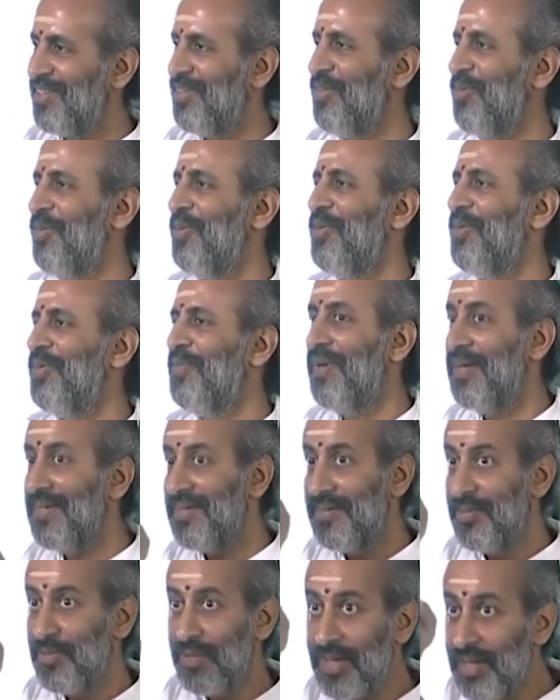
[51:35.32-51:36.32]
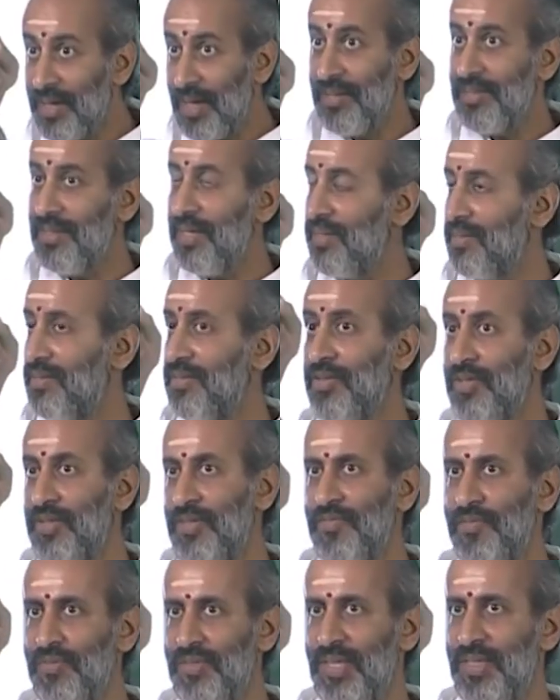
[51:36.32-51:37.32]
So but looking at that, so
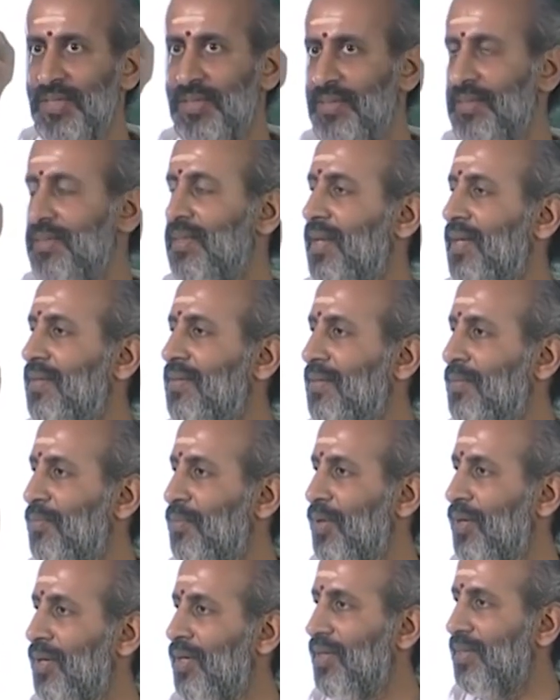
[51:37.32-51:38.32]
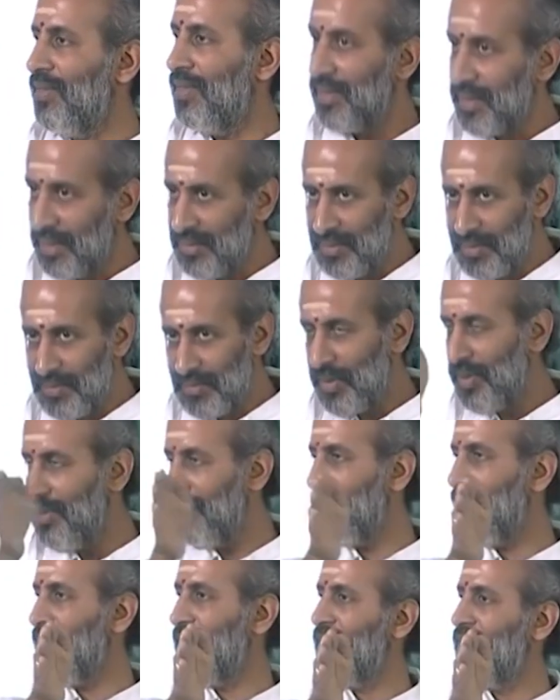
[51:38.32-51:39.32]
if you say this is the rising point, that rising point
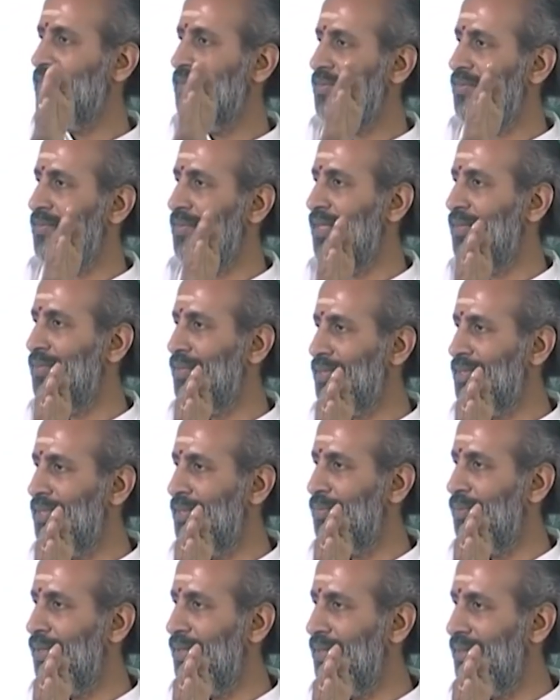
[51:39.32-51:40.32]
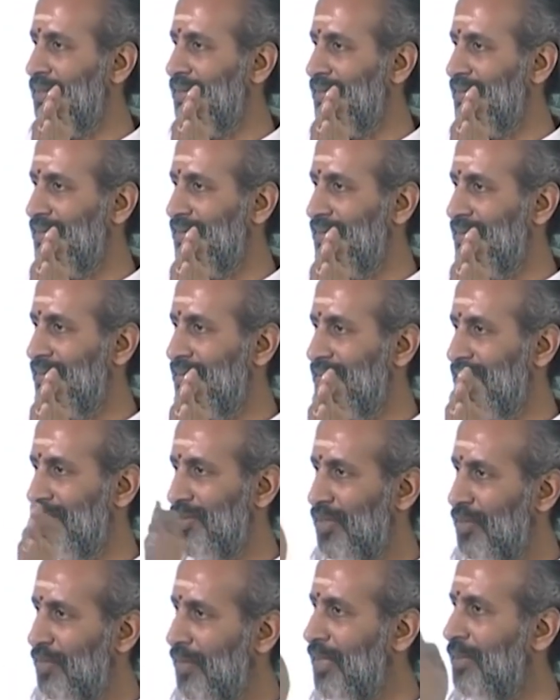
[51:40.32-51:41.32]
will be shifted from the equinoxial point, so
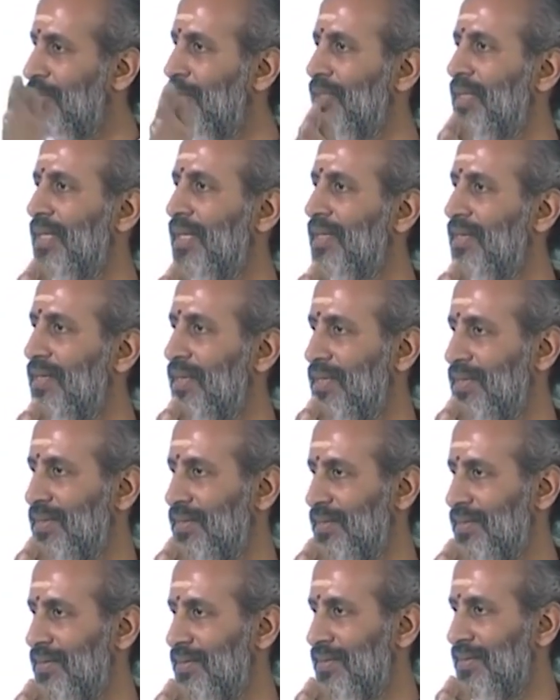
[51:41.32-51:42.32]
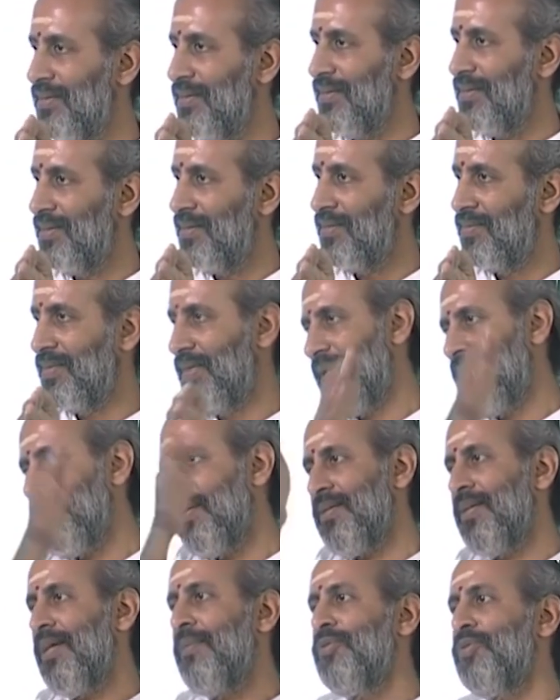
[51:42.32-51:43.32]
depending upon the declination. If the
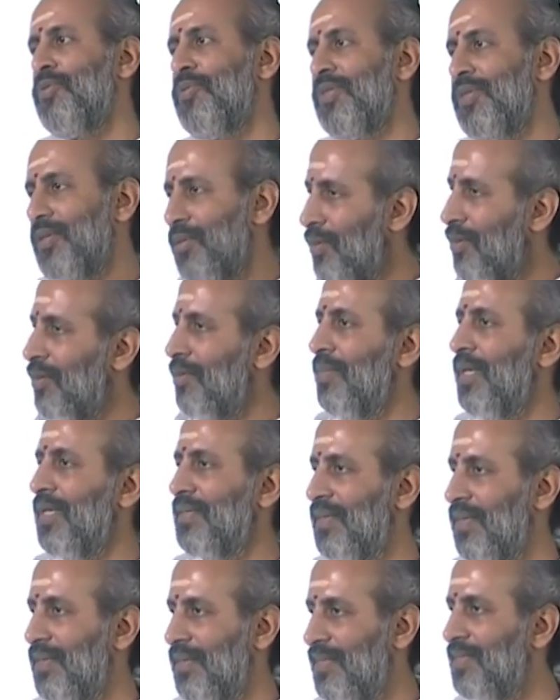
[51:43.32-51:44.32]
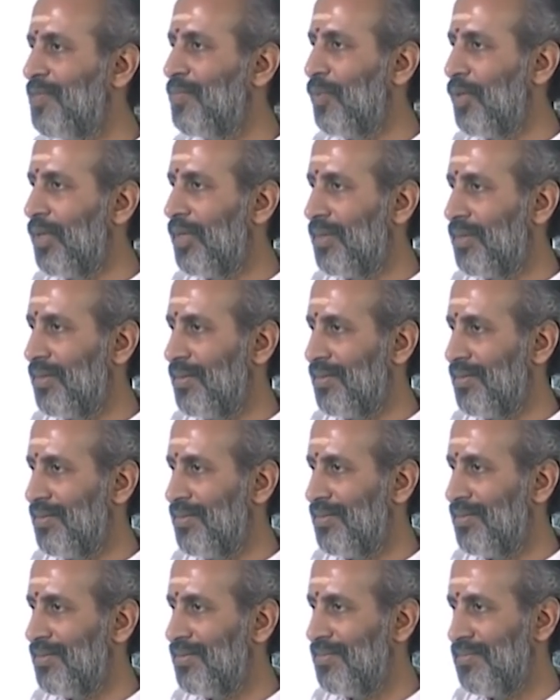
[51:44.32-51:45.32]
declination happens to be 0, it will be exactly east point,
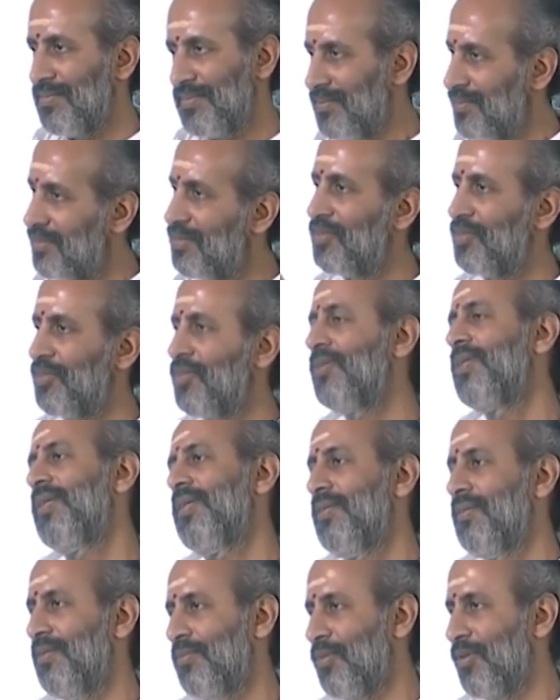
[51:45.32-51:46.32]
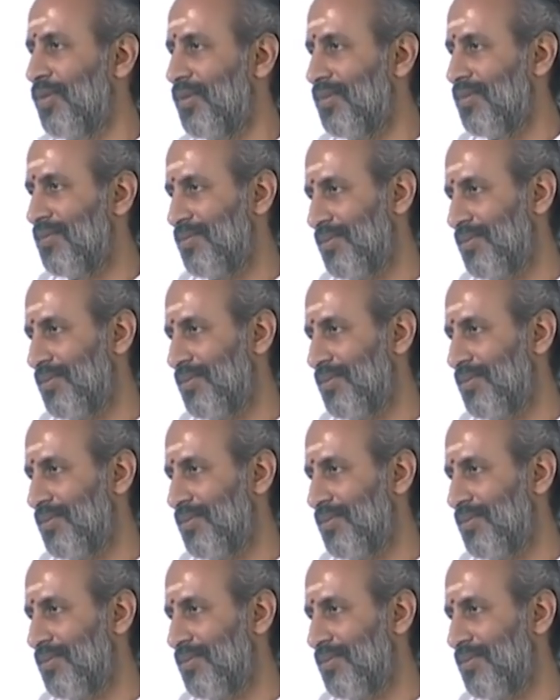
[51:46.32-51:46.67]
so that is the point.